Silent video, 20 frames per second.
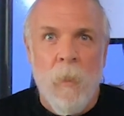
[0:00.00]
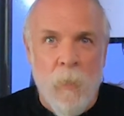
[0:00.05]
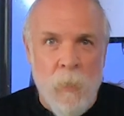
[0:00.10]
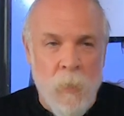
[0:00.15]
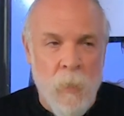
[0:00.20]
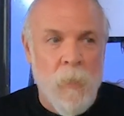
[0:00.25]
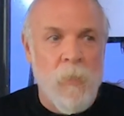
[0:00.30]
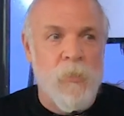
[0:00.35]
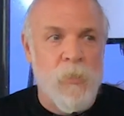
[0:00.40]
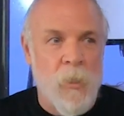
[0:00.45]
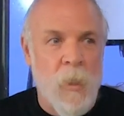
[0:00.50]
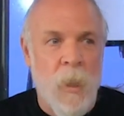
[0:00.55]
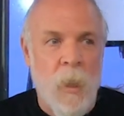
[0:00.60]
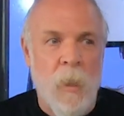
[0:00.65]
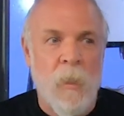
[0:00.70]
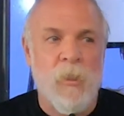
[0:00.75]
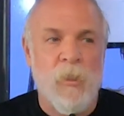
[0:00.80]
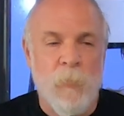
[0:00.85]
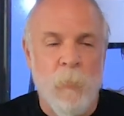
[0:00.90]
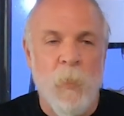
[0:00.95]
The engine
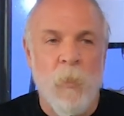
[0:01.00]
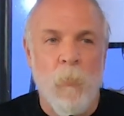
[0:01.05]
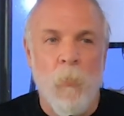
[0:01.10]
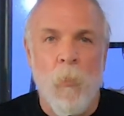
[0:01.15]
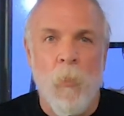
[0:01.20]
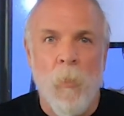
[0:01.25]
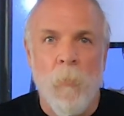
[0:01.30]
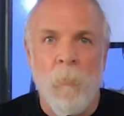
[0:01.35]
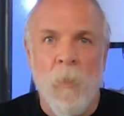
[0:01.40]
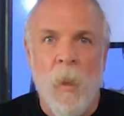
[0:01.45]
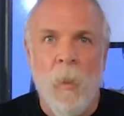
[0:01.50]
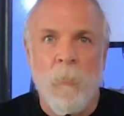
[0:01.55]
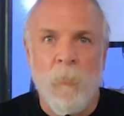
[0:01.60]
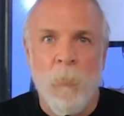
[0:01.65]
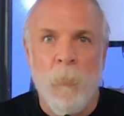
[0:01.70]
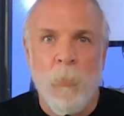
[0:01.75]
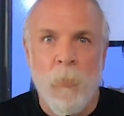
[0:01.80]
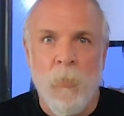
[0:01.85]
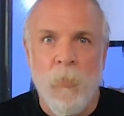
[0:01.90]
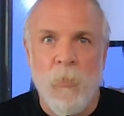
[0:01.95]
has to be warmed up
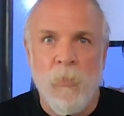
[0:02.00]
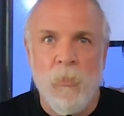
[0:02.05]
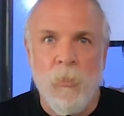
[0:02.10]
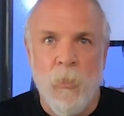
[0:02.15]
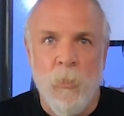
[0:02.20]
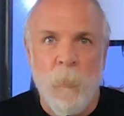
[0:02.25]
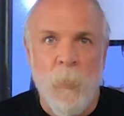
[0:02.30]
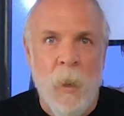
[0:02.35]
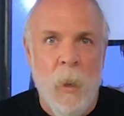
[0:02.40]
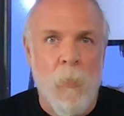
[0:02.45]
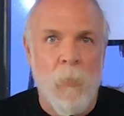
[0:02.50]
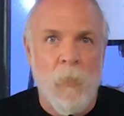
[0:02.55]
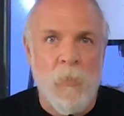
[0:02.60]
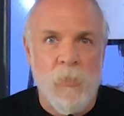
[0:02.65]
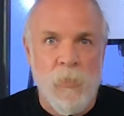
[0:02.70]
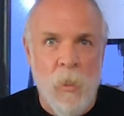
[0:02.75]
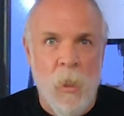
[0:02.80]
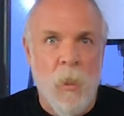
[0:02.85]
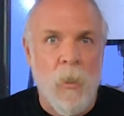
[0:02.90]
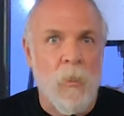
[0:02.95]
to produce good power.
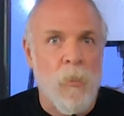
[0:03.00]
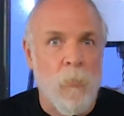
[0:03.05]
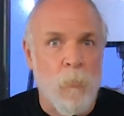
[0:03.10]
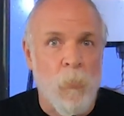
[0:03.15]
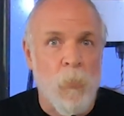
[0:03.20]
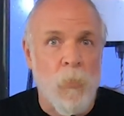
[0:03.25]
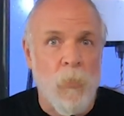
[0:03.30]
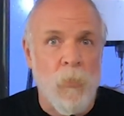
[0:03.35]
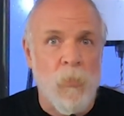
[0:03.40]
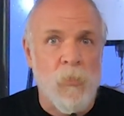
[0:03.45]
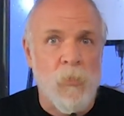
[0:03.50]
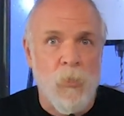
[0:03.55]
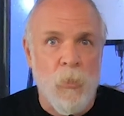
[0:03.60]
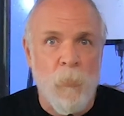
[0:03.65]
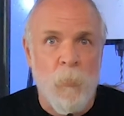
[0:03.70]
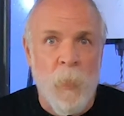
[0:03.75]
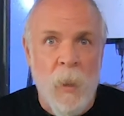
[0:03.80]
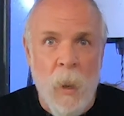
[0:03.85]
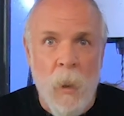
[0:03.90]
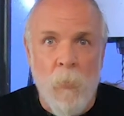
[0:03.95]
It's not going to produce
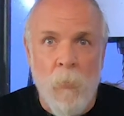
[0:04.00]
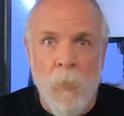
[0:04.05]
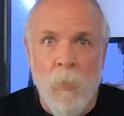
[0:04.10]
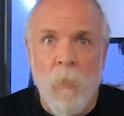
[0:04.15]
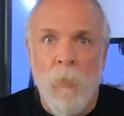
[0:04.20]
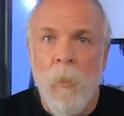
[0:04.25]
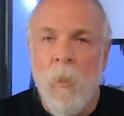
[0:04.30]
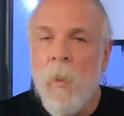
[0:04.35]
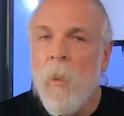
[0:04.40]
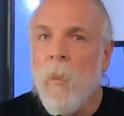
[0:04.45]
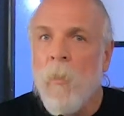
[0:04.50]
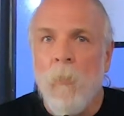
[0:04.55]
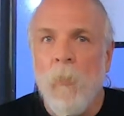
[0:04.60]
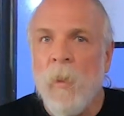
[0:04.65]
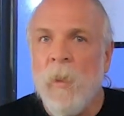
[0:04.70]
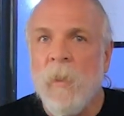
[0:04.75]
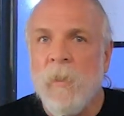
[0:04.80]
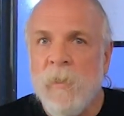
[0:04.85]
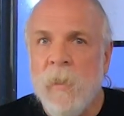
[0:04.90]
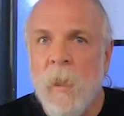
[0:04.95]
good power
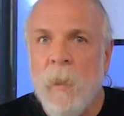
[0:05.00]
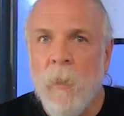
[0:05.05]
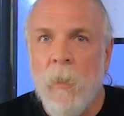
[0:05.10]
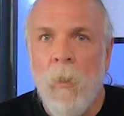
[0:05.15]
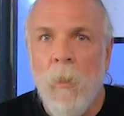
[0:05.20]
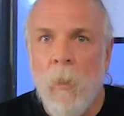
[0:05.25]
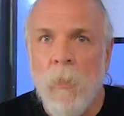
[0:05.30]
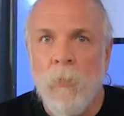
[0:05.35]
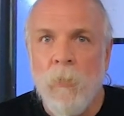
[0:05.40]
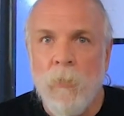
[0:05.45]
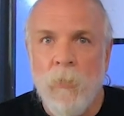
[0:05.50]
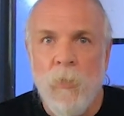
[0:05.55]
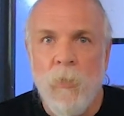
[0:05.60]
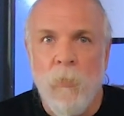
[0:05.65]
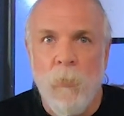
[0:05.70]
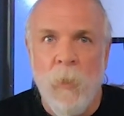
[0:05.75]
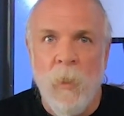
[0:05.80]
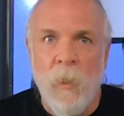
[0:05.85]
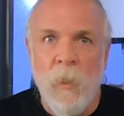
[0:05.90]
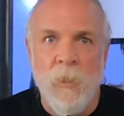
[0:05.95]
when it's at 100
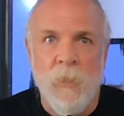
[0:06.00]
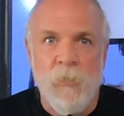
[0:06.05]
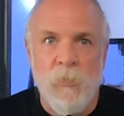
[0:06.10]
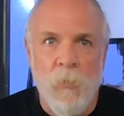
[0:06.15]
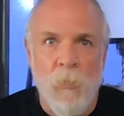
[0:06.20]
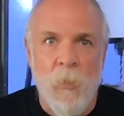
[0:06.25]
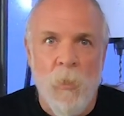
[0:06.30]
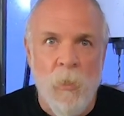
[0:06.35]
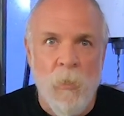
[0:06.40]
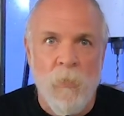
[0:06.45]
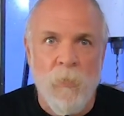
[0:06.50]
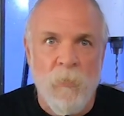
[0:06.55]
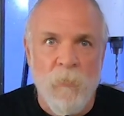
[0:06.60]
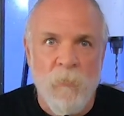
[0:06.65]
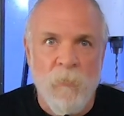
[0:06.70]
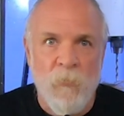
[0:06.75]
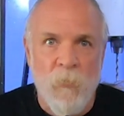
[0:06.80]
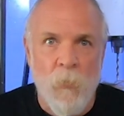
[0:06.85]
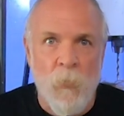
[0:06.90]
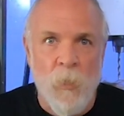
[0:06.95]
degrees or
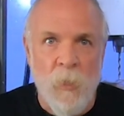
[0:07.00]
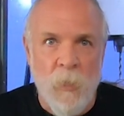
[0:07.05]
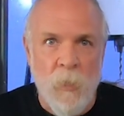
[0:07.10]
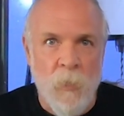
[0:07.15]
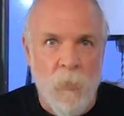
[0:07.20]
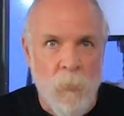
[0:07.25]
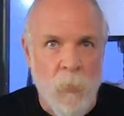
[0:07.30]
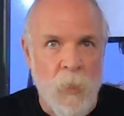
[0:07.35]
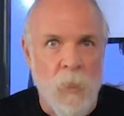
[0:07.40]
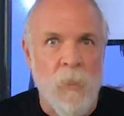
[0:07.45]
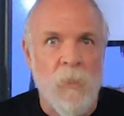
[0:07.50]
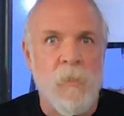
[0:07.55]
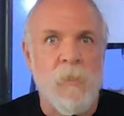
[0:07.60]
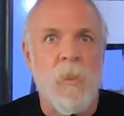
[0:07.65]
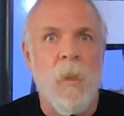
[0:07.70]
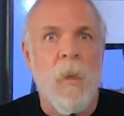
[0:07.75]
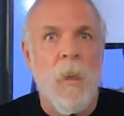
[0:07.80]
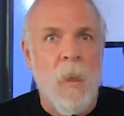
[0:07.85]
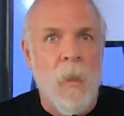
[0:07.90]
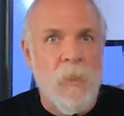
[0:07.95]
140 degrees.
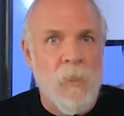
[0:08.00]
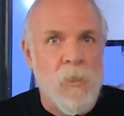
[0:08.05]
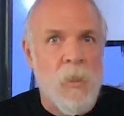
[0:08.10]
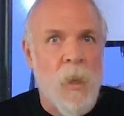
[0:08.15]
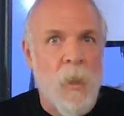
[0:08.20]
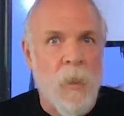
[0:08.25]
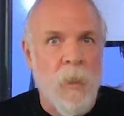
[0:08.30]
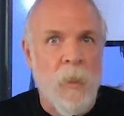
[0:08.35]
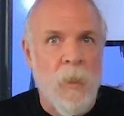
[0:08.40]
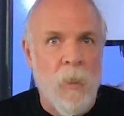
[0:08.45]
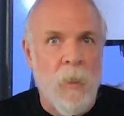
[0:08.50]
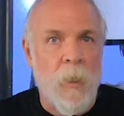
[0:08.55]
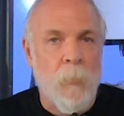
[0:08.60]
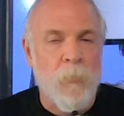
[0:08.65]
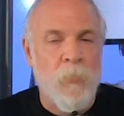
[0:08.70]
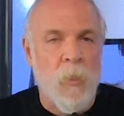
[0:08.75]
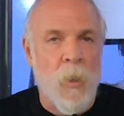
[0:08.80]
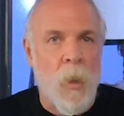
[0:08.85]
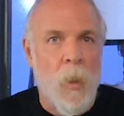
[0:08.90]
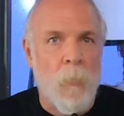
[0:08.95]
It's got to get
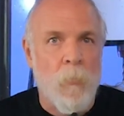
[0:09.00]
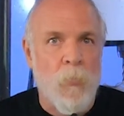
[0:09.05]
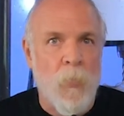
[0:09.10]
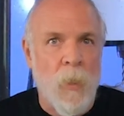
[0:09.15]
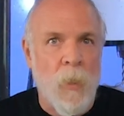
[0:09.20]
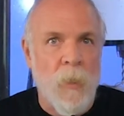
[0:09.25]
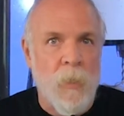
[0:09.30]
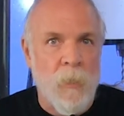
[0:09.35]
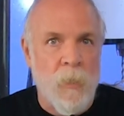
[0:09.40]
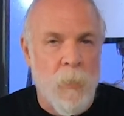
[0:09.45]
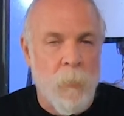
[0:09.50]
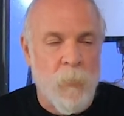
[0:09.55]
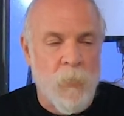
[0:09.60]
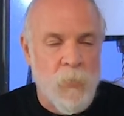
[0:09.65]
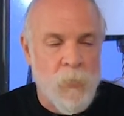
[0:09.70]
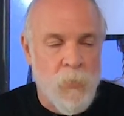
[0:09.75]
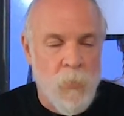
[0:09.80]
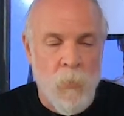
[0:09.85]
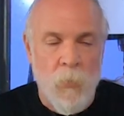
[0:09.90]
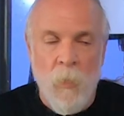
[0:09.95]
up to operating
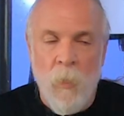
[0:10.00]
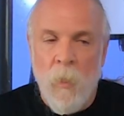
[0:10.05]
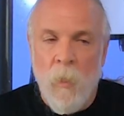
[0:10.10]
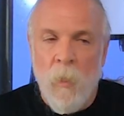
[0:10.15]
temperature.